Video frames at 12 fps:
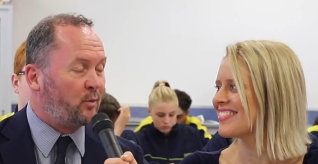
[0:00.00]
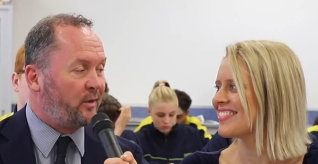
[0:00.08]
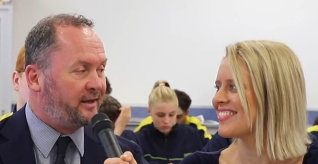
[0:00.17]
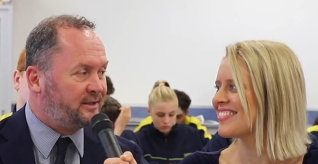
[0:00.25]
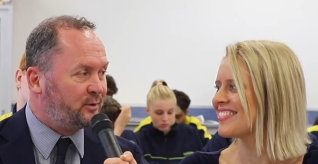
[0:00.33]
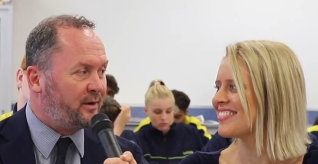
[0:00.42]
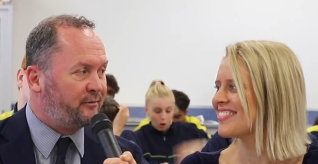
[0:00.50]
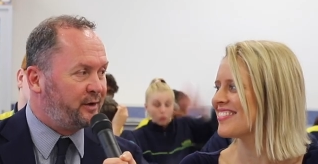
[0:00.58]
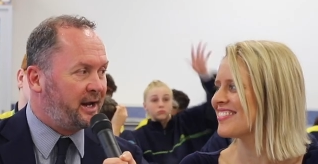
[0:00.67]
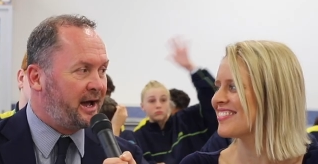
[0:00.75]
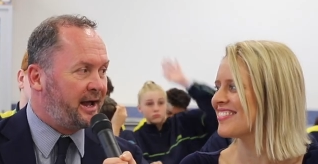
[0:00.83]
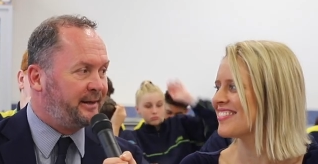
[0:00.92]
Speaker 1: in what they do
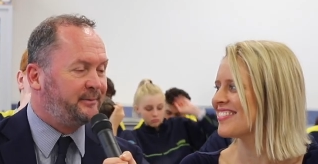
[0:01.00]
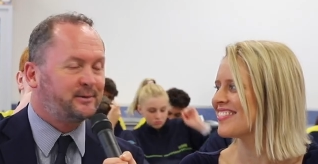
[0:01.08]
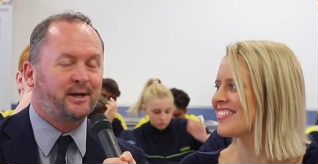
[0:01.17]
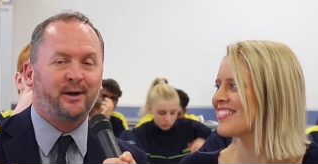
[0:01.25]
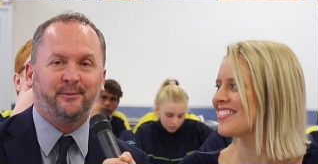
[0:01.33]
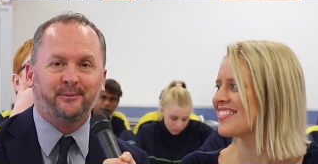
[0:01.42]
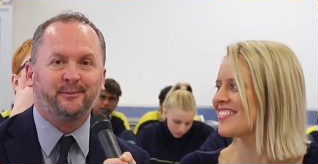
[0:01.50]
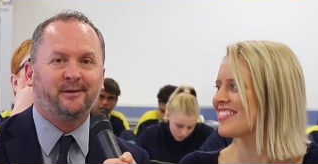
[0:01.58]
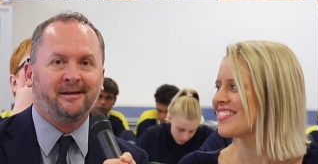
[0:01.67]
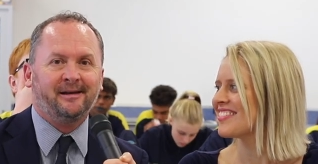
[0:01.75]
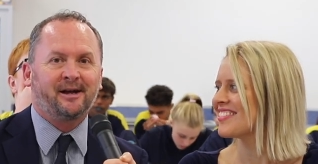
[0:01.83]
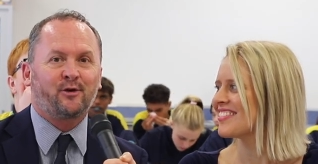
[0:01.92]
every day. So,
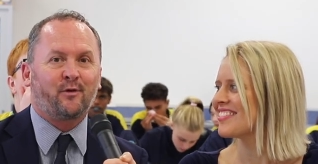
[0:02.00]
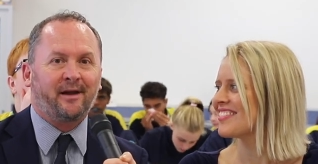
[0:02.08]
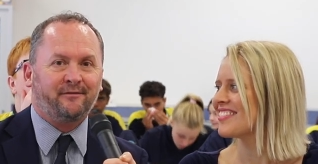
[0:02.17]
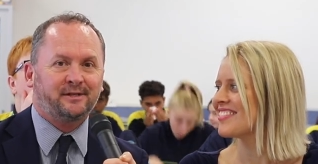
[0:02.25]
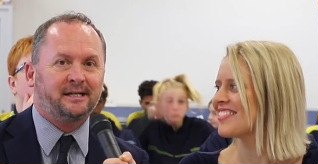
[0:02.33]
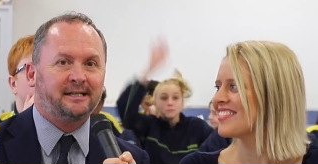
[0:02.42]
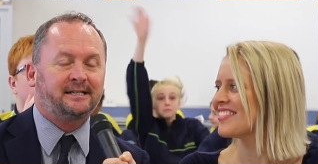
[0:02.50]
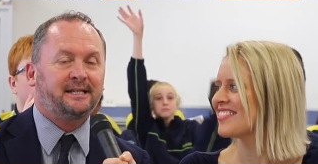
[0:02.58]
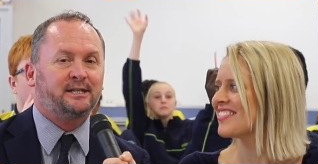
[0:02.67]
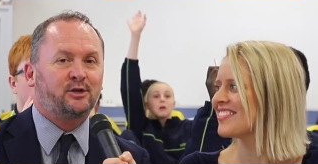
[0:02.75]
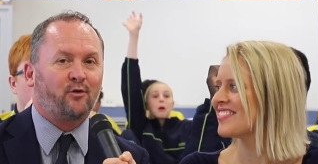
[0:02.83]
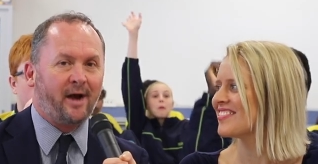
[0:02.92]
great
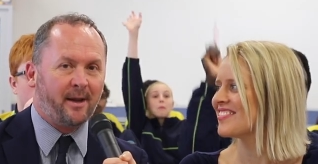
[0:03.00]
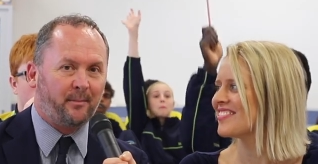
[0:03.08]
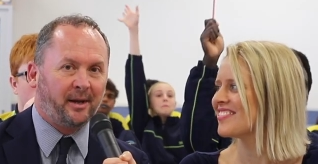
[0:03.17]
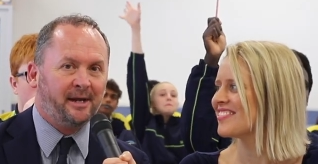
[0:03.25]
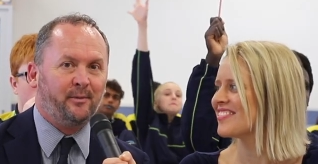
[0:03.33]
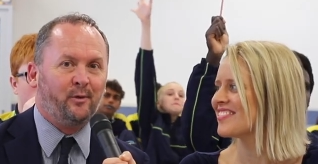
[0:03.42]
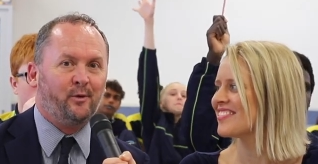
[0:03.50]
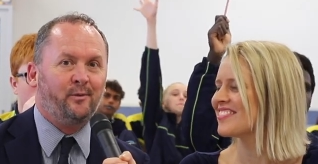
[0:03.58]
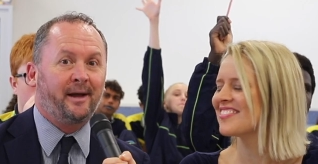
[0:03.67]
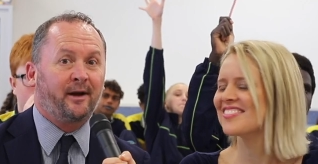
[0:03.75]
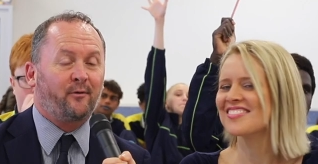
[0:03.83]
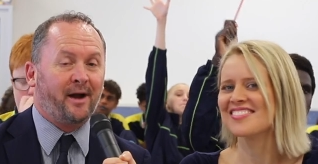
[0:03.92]
facilities, great
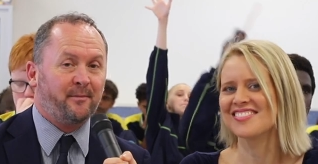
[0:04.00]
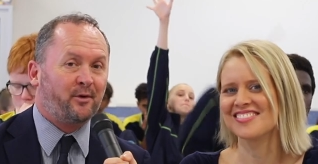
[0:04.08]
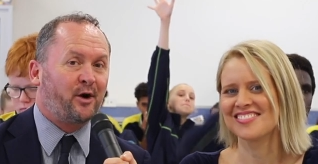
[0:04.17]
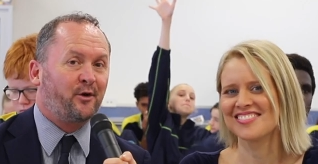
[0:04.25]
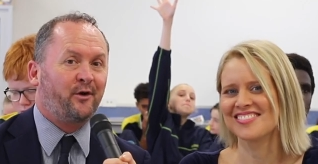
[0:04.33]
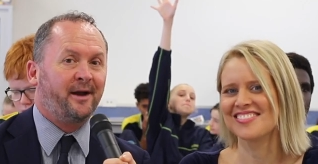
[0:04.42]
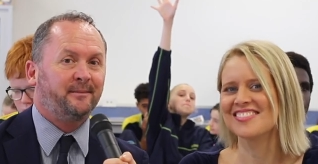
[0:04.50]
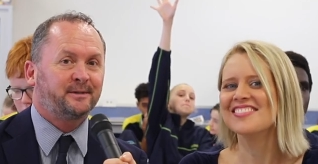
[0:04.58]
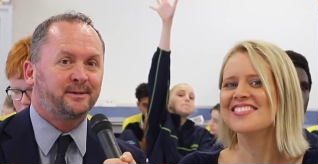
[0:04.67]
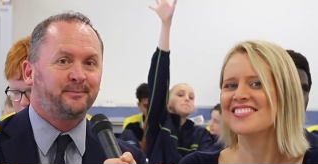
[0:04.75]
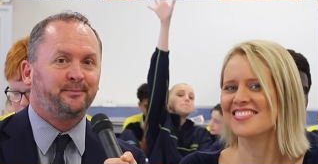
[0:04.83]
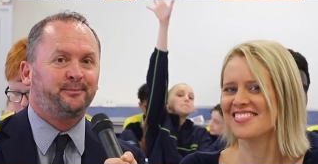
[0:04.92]
people, and great
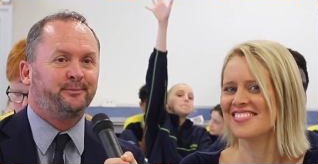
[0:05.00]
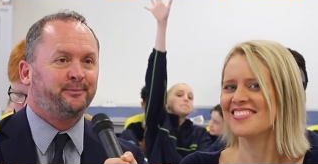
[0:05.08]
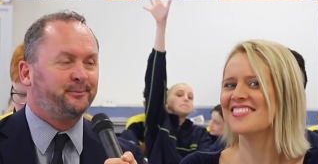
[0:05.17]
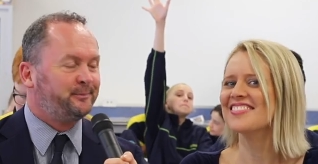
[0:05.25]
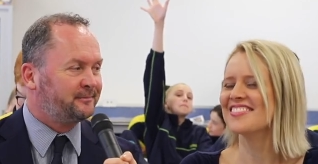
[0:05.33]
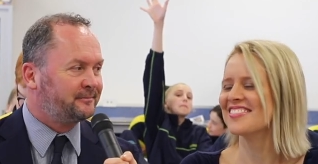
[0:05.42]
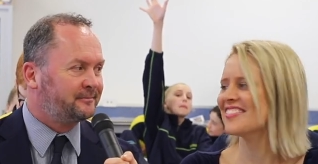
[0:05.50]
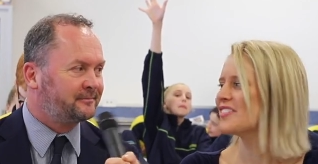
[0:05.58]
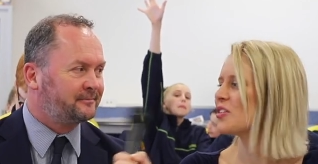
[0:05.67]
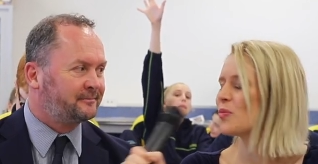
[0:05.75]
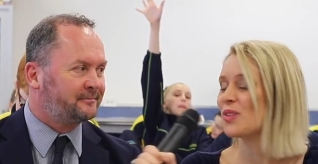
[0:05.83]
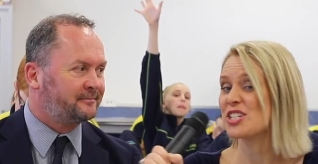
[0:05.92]
programs.
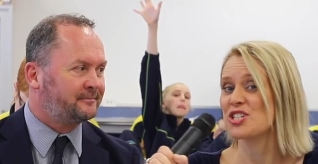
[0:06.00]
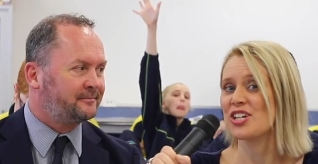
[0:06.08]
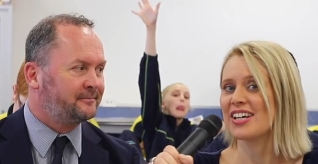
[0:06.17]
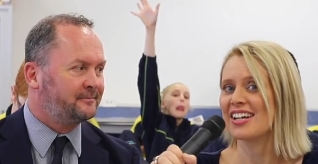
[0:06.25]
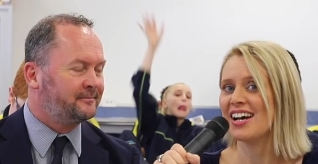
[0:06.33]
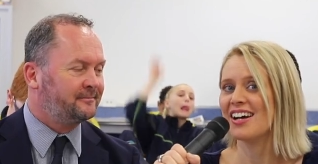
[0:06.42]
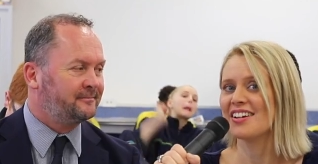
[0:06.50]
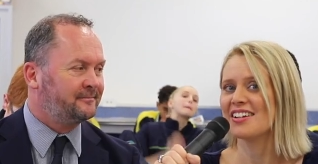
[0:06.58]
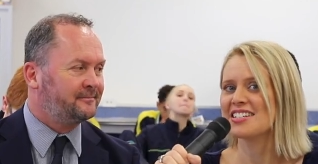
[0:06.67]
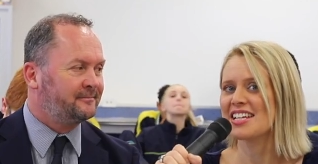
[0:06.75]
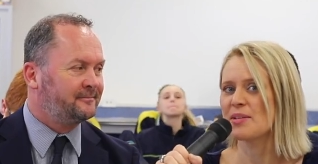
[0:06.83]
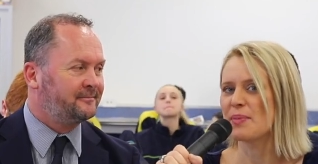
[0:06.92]
Speaker 2: Let's check it
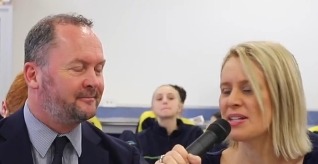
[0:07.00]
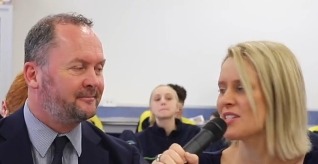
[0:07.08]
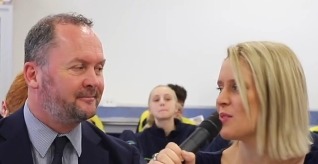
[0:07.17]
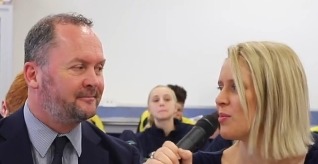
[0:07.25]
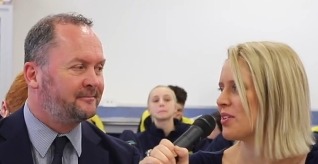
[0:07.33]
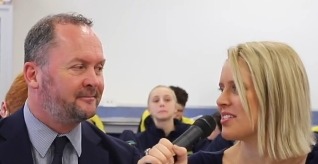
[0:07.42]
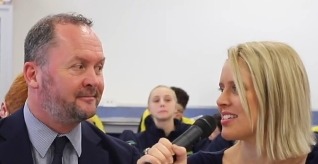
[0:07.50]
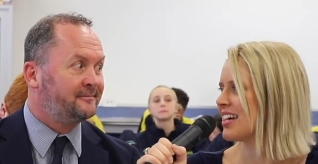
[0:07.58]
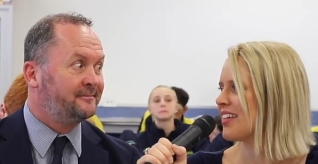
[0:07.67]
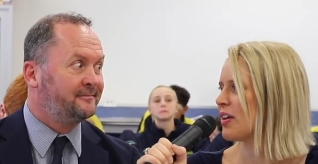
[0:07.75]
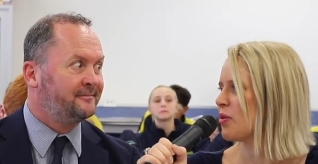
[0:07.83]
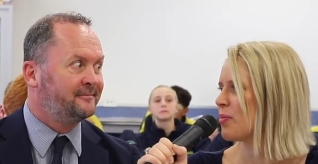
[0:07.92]
out. Let's get the Bunsen burners
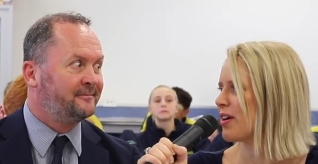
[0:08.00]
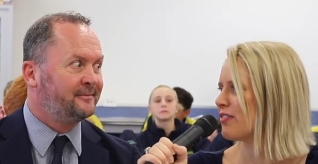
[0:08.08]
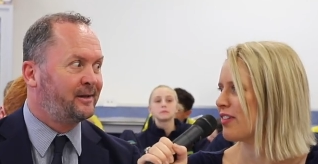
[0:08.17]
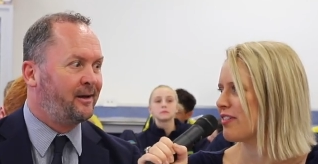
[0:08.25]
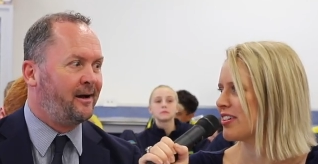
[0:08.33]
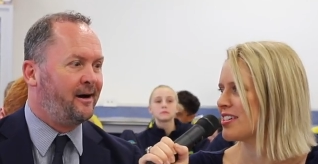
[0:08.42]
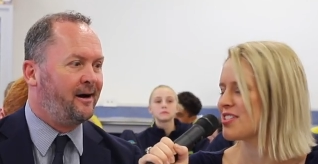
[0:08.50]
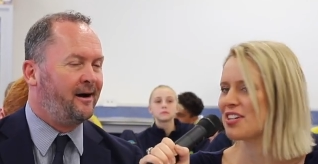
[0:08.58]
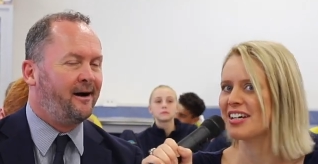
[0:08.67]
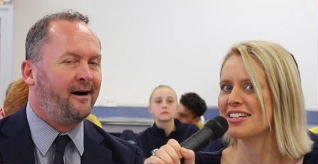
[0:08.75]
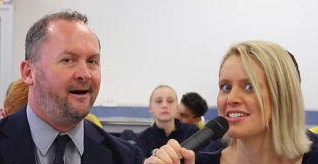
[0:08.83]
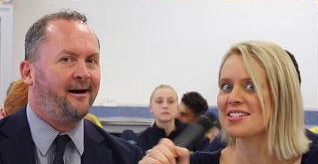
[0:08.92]
out. They were my favourite
Speaker 1: in
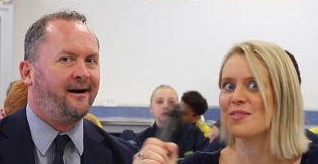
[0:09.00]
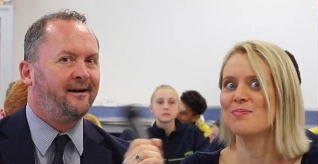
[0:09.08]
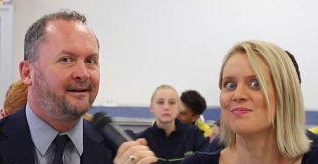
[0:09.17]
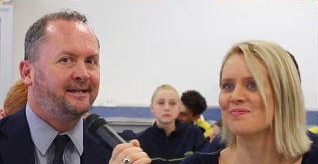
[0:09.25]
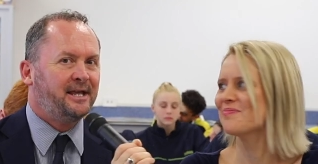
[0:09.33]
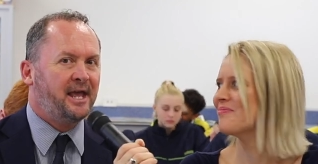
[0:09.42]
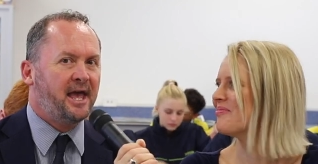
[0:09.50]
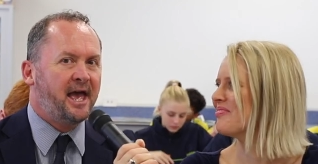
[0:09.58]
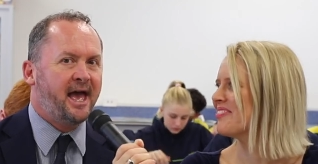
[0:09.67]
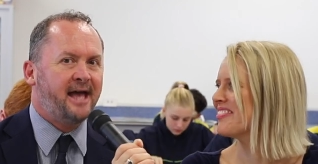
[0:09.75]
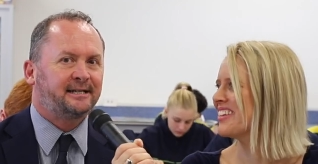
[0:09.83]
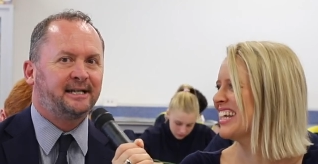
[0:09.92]
science.
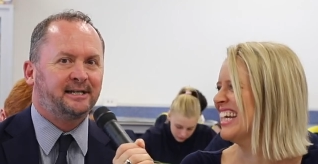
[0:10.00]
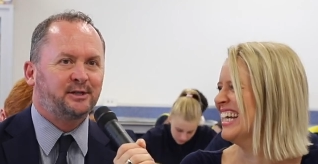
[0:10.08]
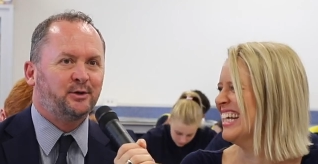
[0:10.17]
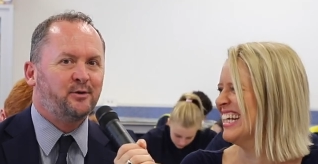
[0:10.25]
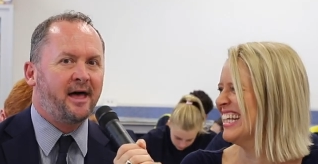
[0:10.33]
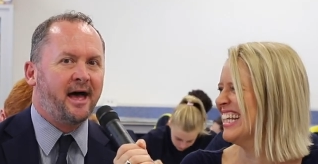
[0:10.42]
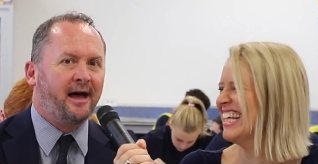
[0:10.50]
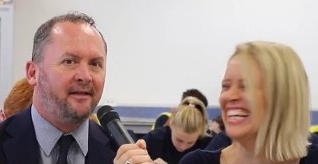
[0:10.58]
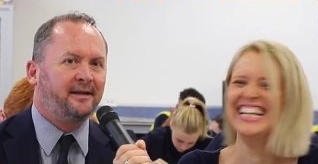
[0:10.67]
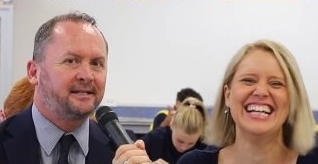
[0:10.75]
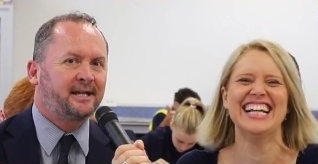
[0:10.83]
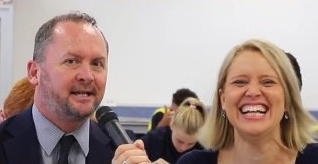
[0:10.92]
Yes, let's do that
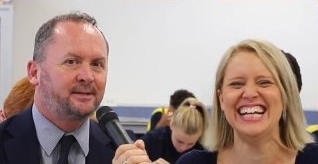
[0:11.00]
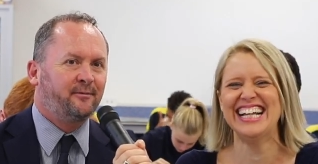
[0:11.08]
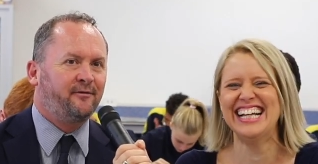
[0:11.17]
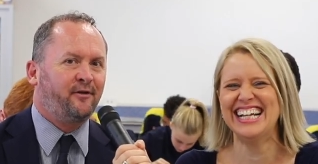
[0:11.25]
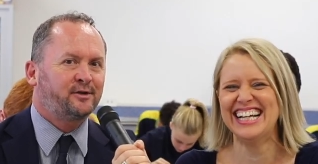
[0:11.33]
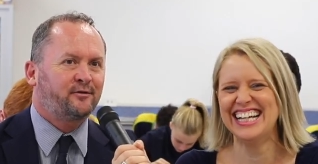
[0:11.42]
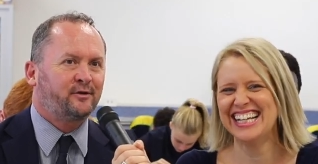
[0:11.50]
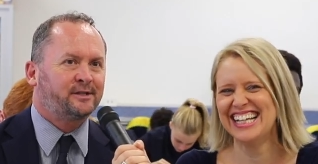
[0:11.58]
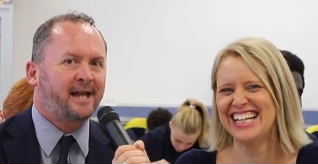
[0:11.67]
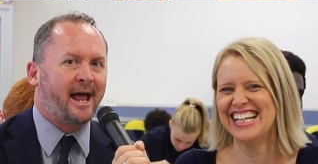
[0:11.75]
and let's get some phosphorus